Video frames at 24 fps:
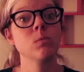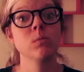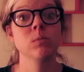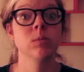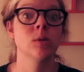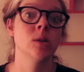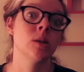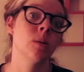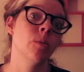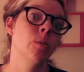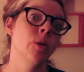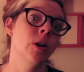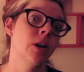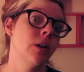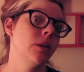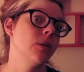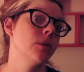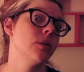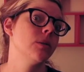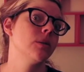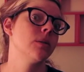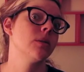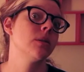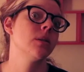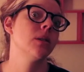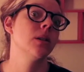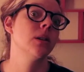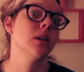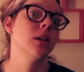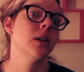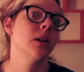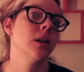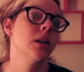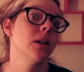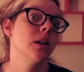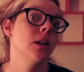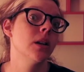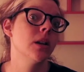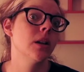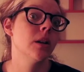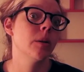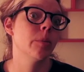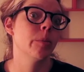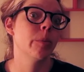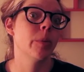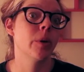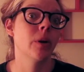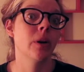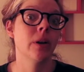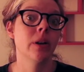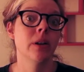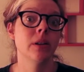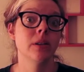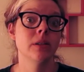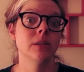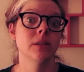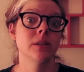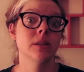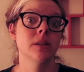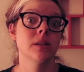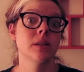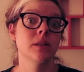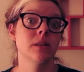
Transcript: somewhere else. But